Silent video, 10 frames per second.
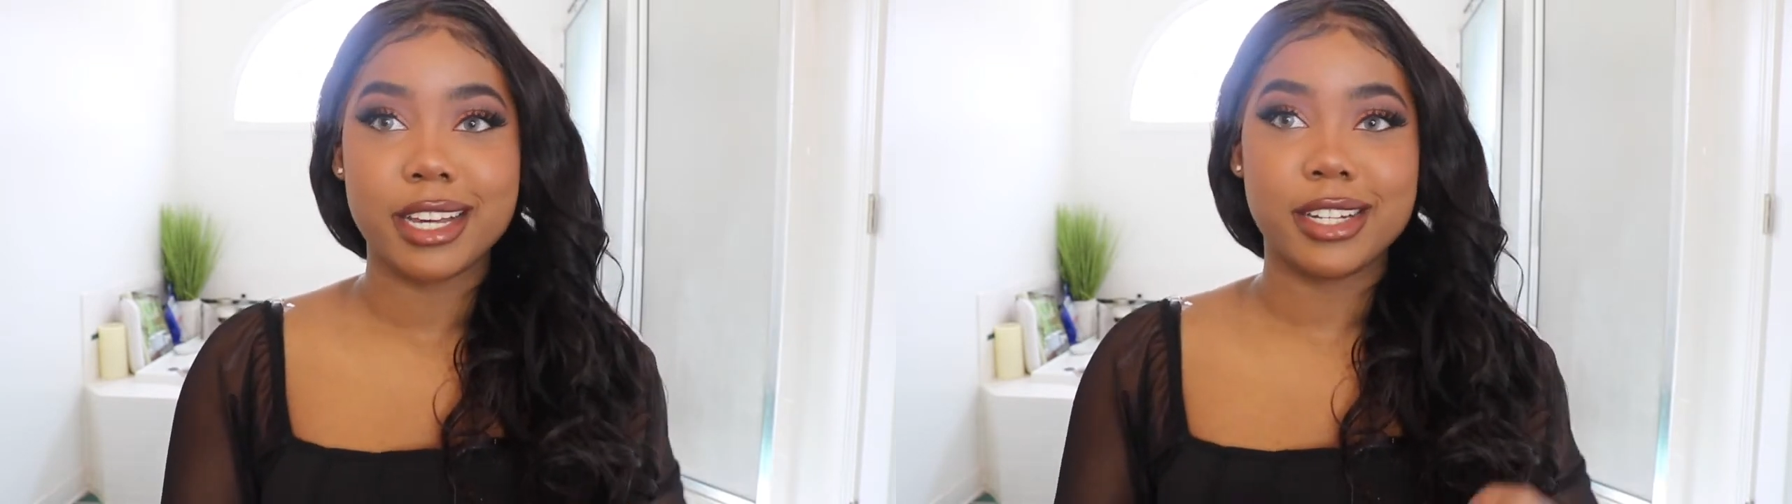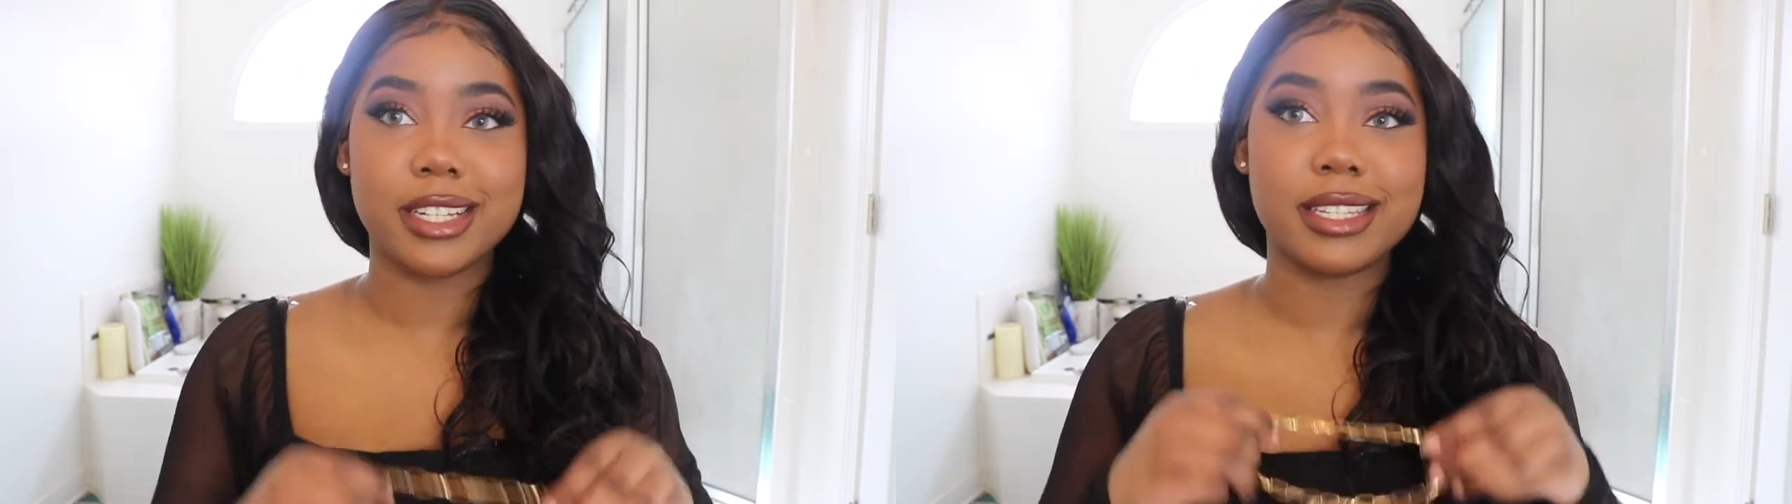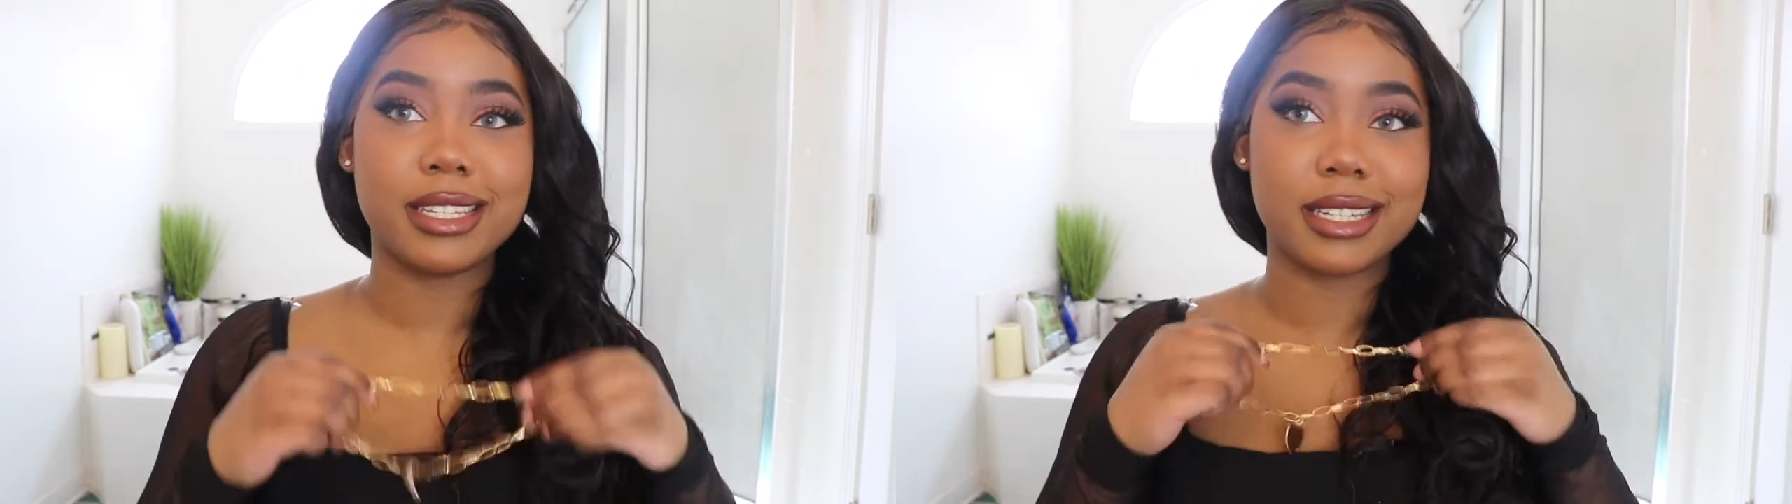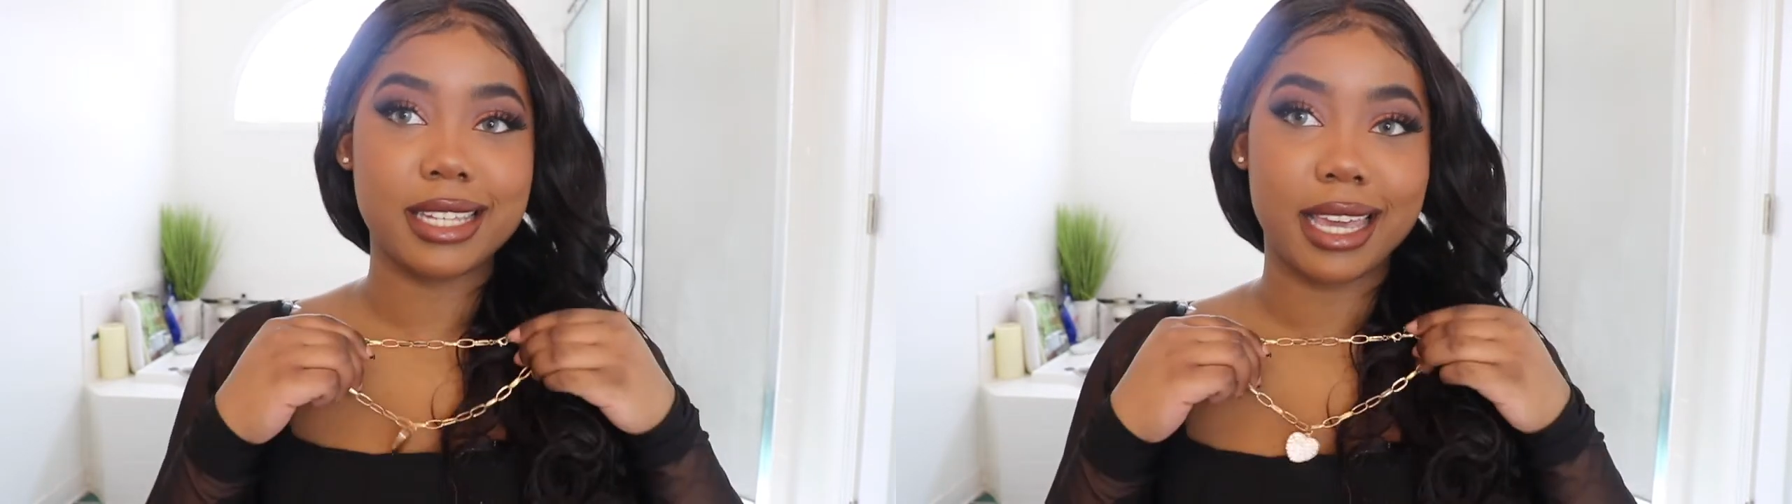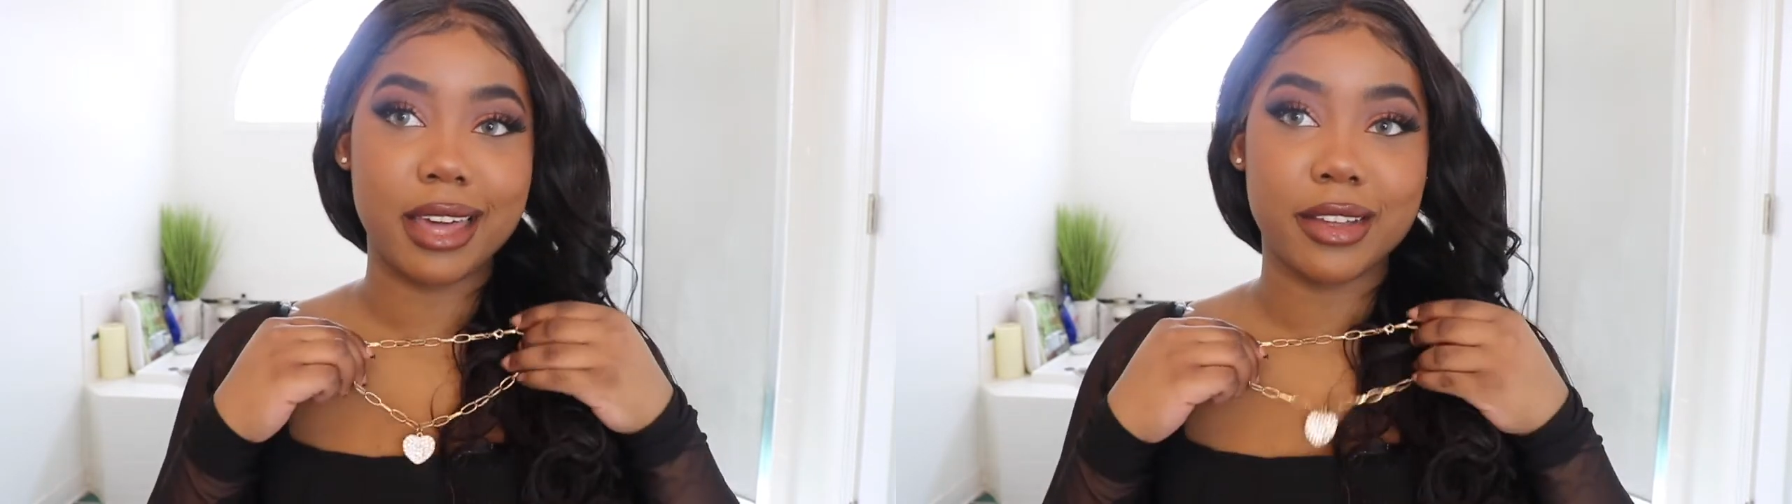just
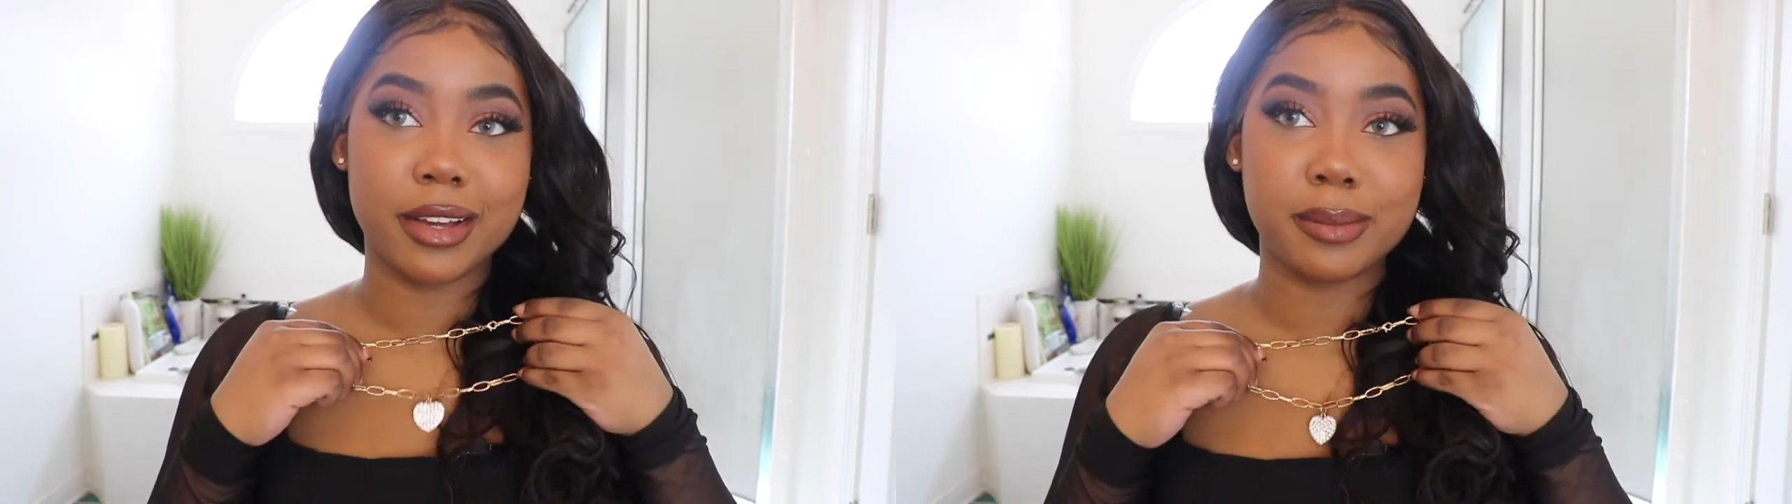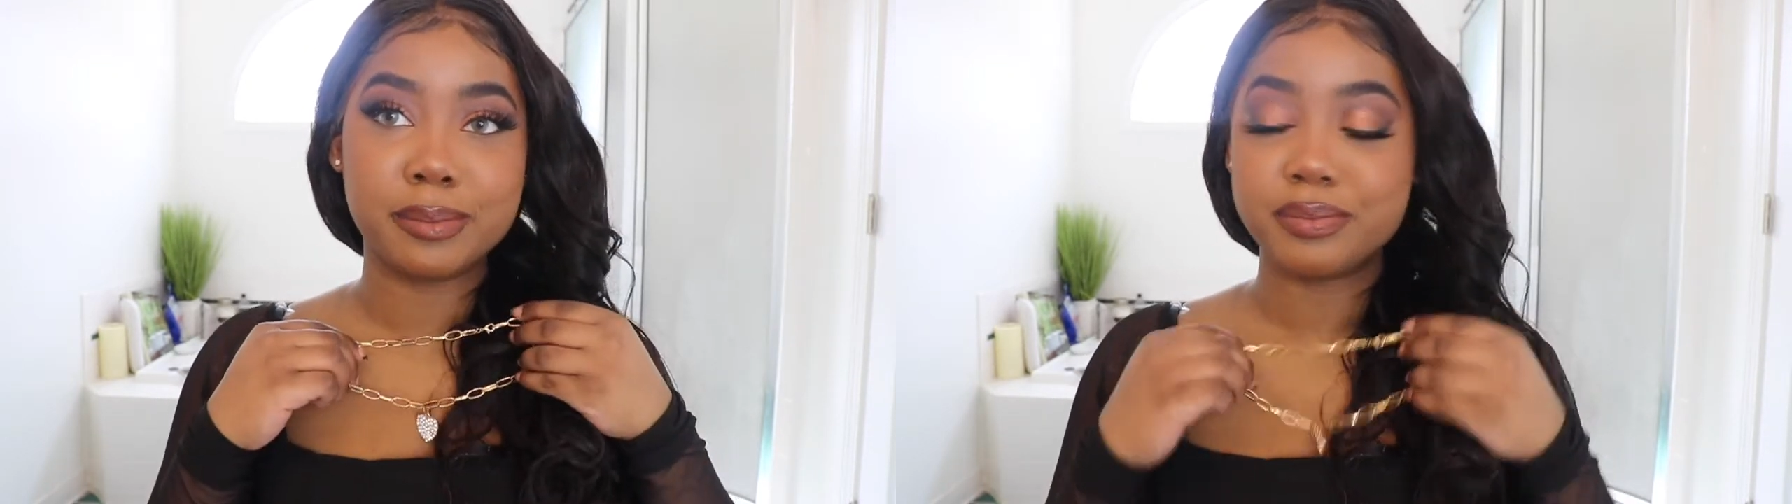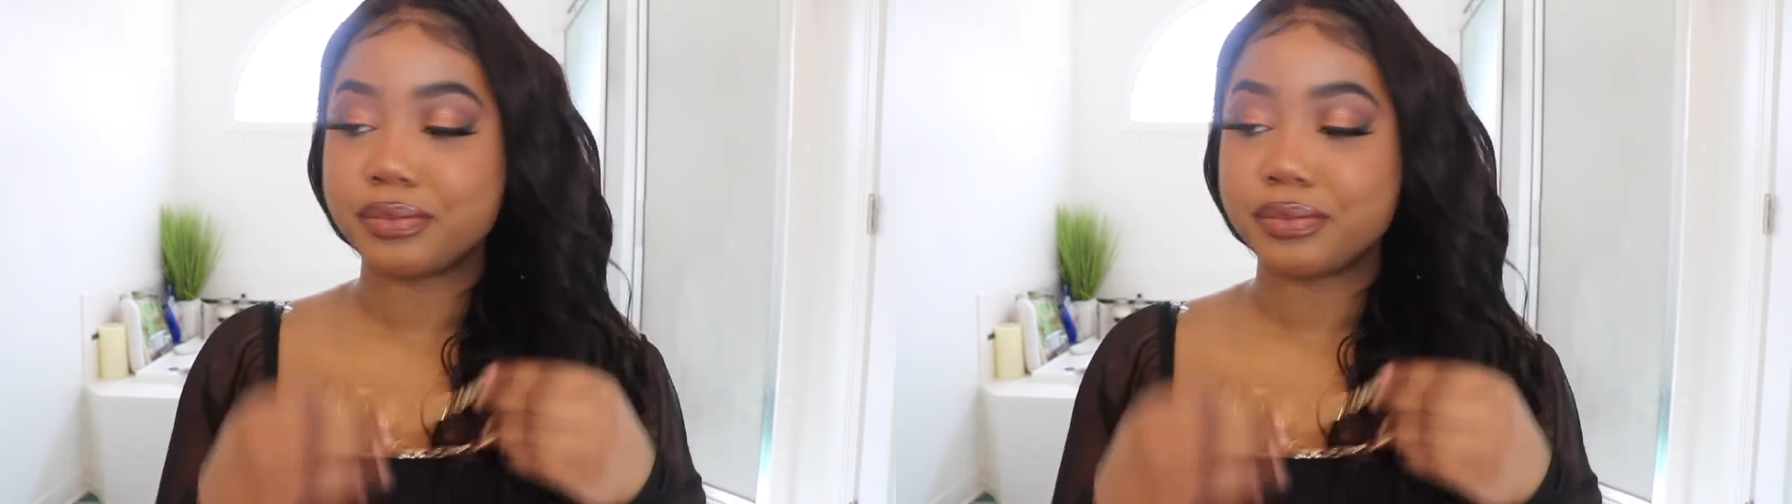together.